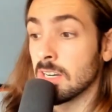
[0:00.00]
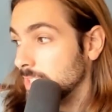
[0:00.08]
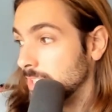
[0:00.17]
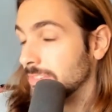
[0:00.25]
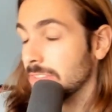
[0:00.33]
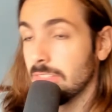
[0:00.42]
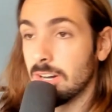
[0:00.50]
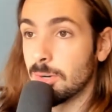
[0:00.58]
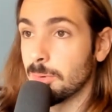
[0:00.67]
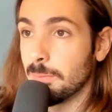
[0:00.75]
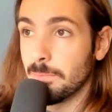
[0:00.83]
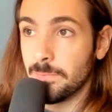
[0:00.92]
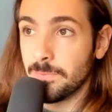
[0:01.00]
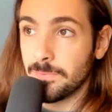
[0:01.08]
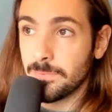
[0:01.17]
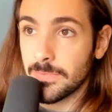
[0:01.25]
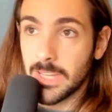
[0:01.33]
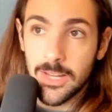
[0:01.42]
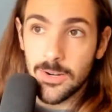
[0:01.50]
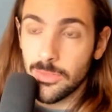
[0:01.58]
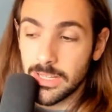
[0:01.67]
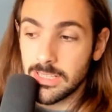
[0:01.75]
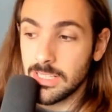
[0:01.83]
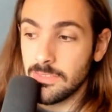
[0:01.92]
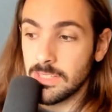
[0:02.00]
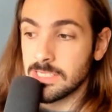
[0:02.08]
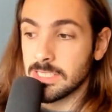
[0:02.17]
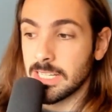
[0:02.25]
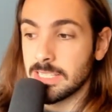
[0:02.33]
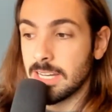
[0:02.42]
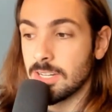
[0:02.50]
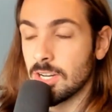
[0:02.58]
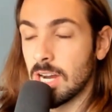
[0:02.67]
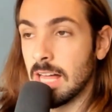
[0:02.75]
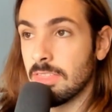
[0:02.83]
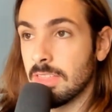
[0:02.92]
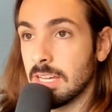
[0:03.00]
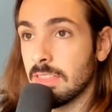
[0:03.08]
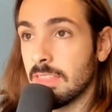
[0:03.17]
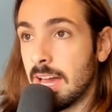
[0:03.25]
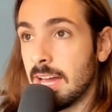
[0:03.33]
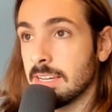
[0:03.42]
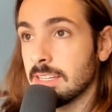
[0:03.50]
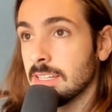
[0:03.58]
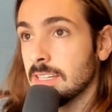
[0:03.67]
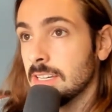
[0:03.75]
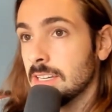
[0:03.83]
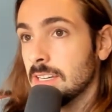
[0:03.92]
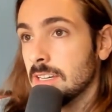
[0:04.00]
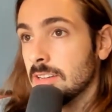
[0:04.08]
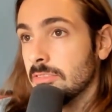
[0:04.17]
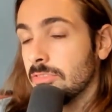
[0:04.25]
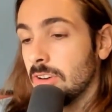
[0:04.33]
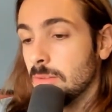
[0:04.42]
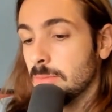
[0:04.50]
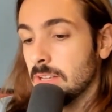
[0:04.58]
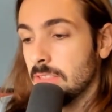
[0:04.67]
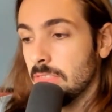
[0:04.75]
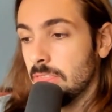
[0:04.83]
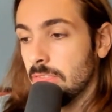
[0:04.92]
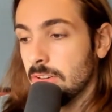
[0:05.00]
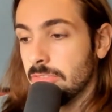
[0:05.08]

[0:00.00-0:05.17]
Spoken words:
Even though I don't think Cleveland is a contender, I think that from the